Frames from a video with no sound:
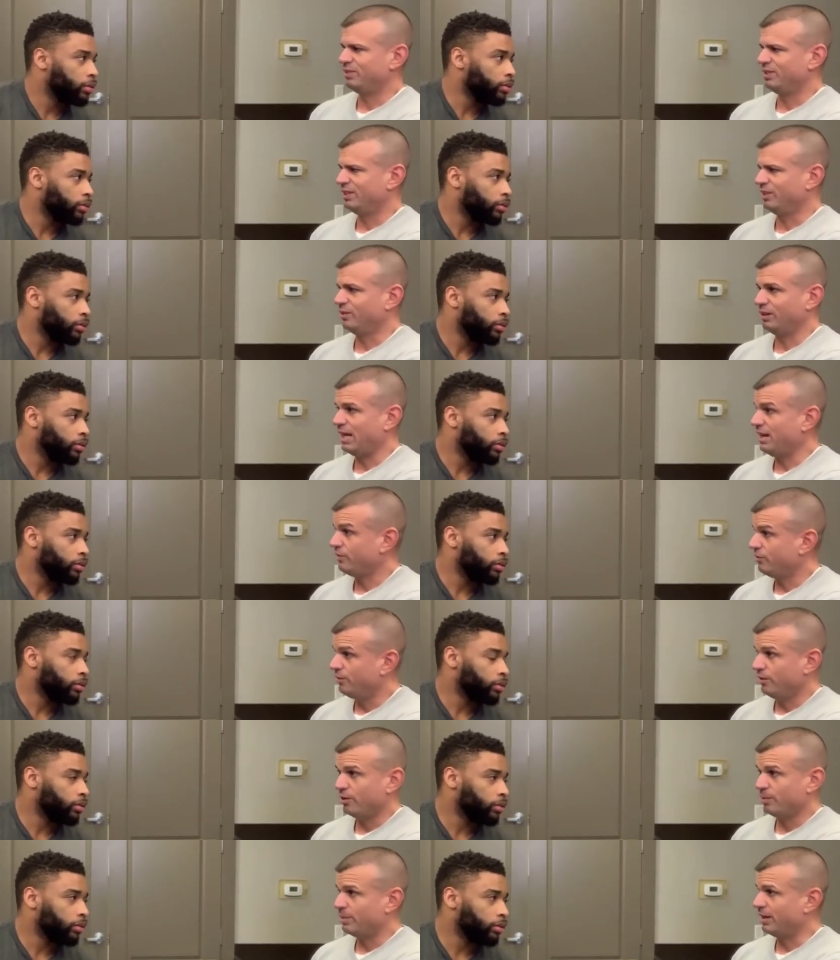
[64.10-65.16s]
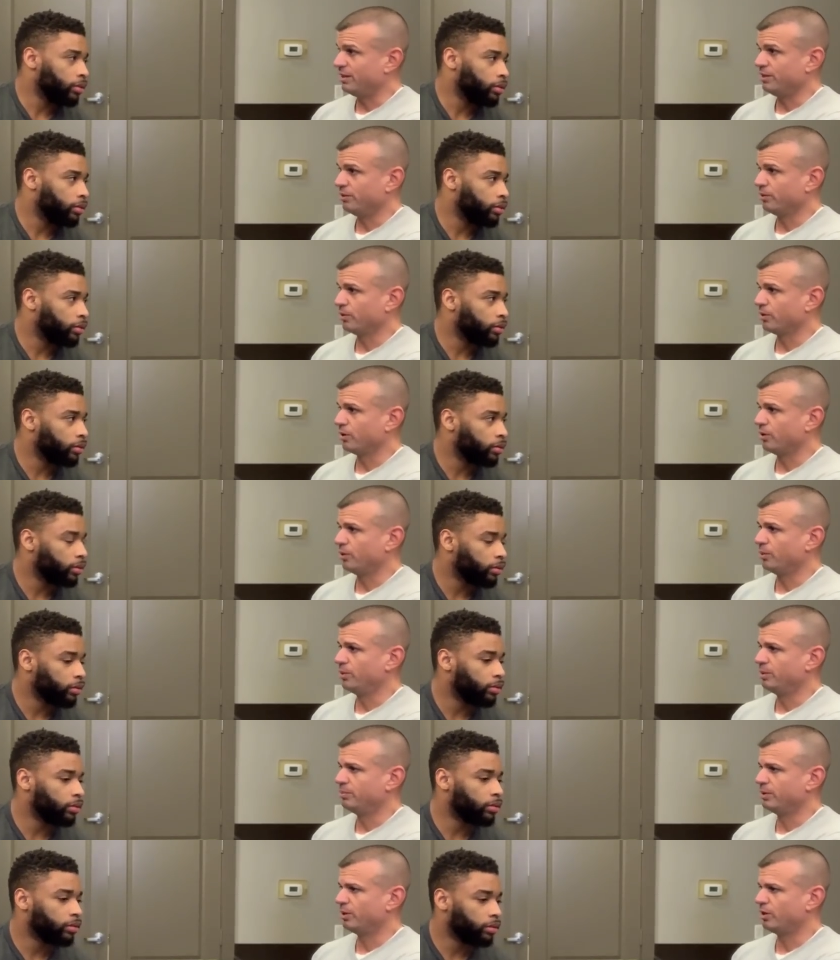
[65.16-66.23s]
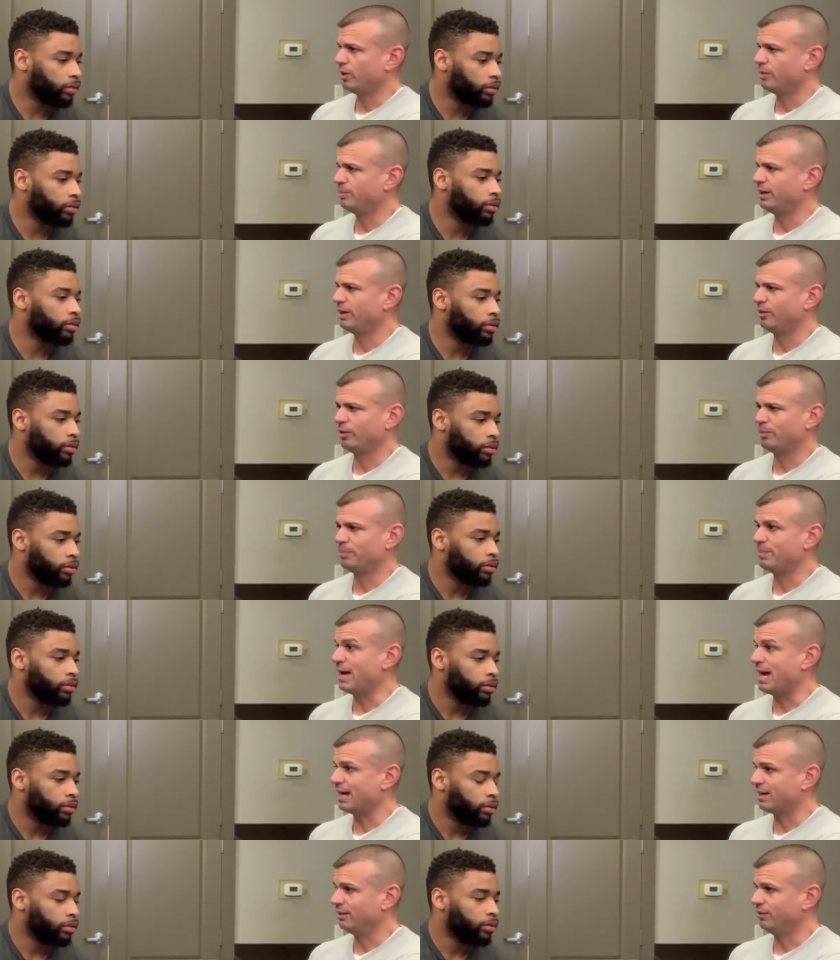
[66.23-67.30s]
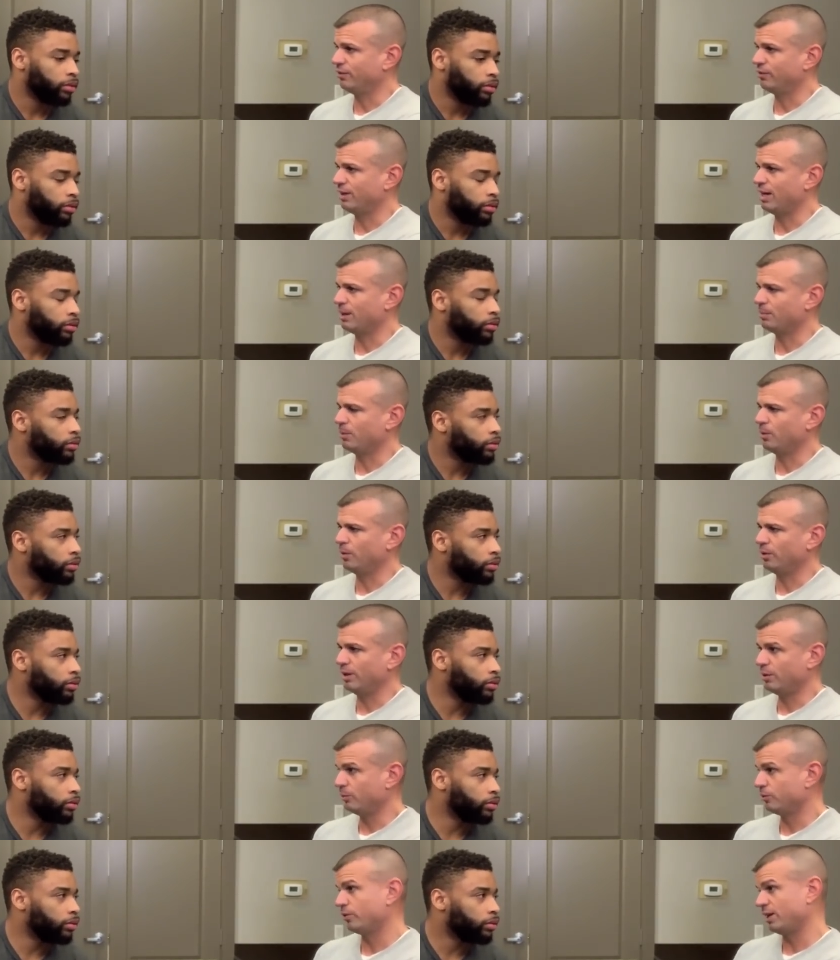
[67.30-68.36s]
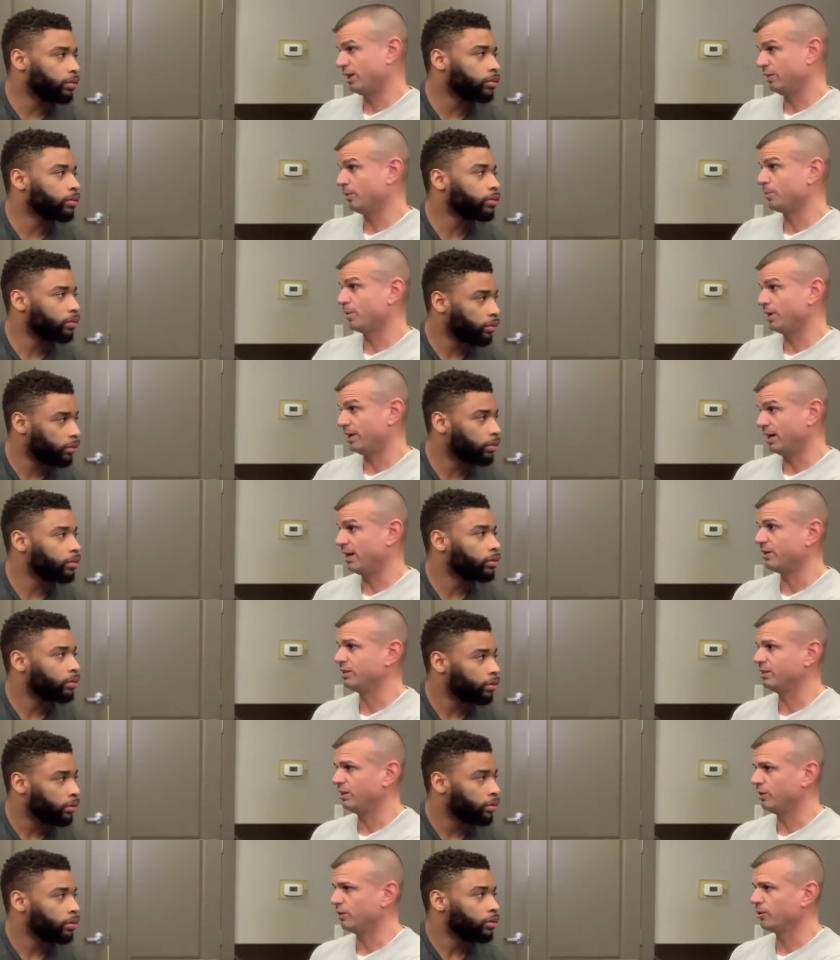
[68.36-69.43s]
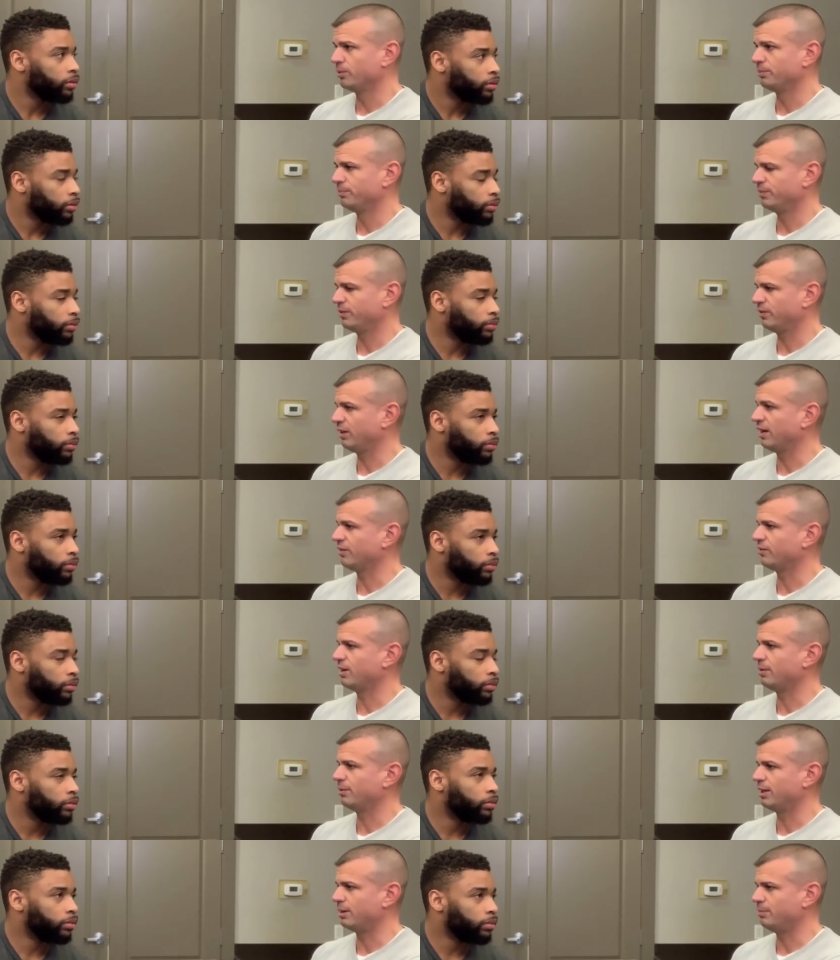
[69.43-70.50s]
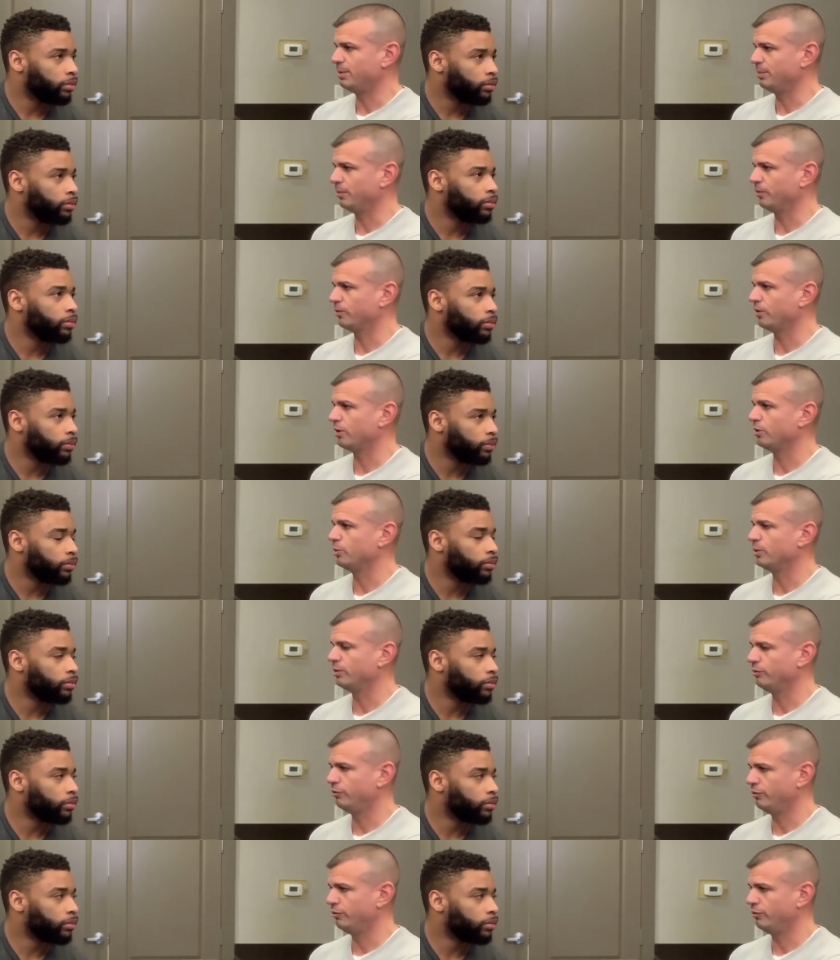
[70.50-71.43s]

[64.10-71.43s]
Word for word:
Speaker 1: you know, last year, about a year ago, Mary Hardin Baylor back in the Stagg Bowl. Mm-hmm. That was mm-hmm. kind of your breakout year. It's mm-hmm. the last time a lot of people saw you on the